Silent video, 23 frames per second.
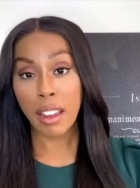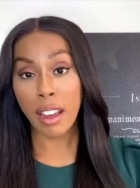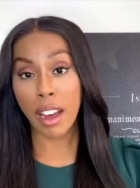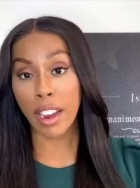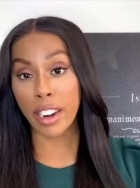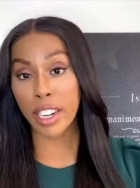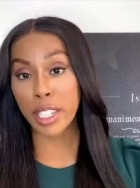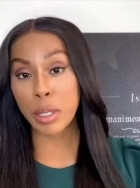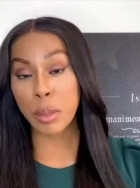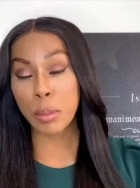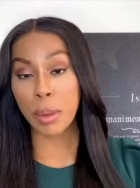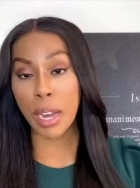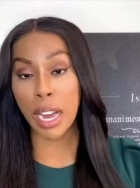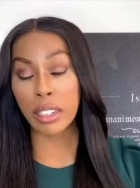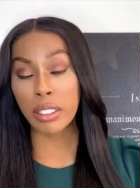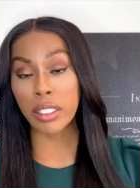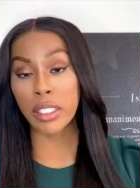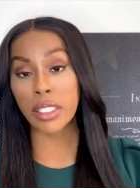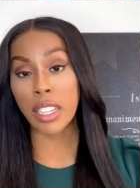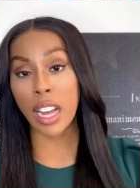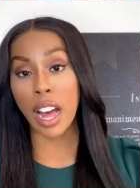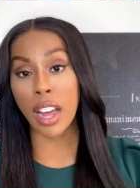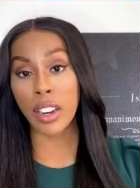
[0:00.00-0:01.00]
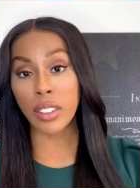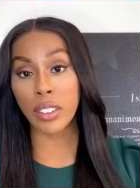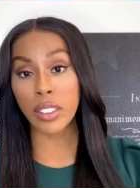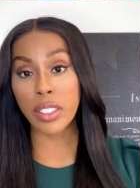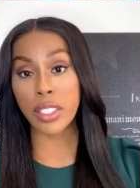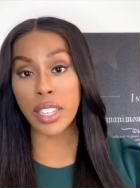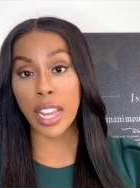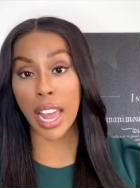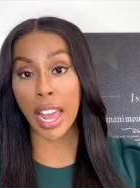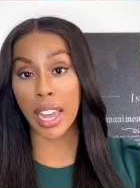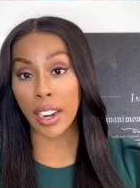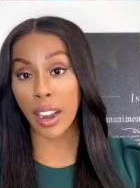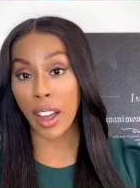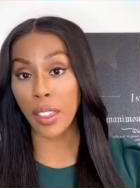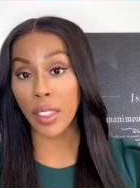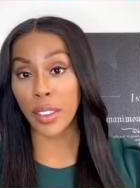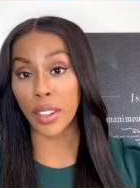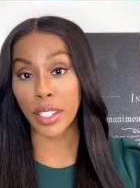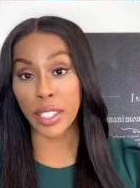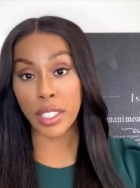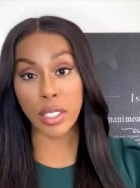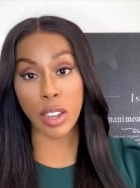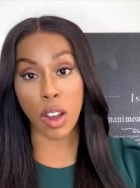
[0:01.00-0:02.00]
Congressman Byron Donalds, and
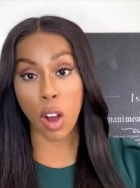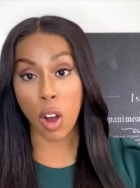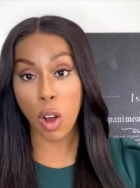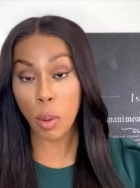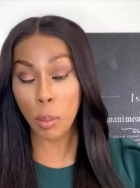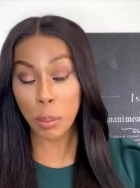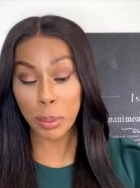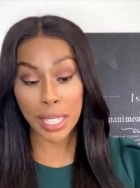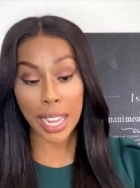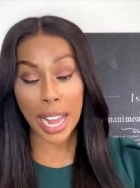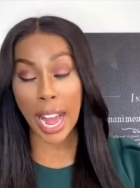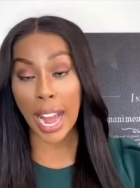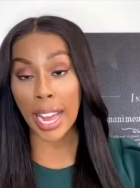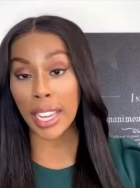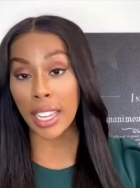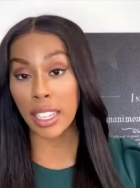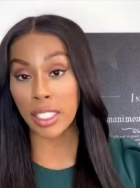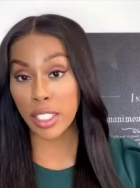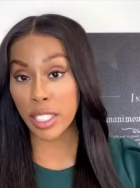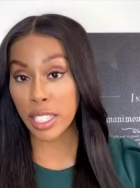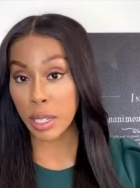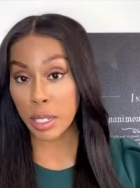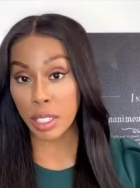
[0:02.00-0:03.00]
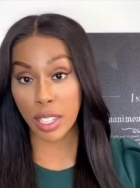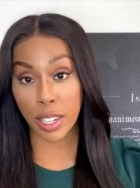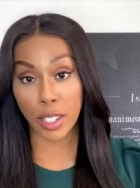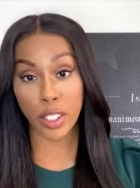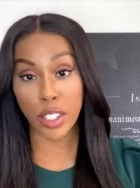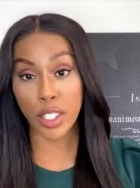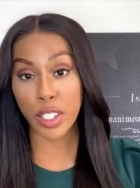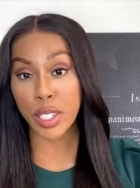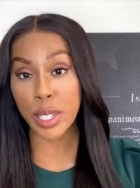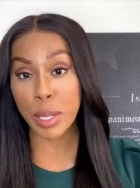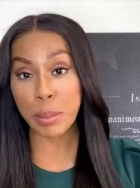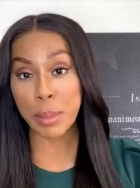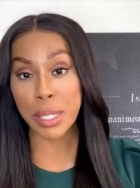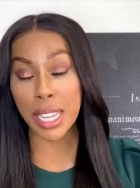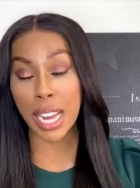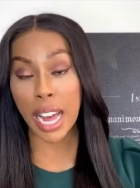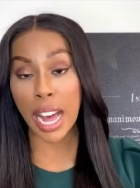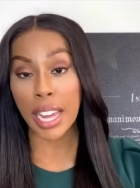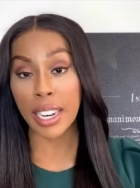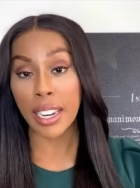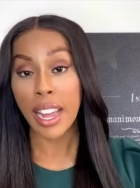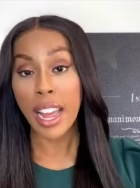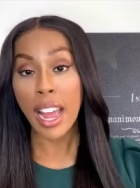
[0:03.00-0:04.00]
others, all black, Senator Tim
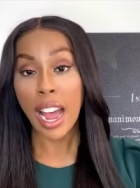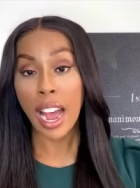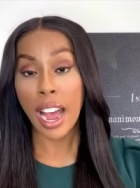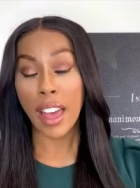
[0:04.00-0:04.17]
Scott,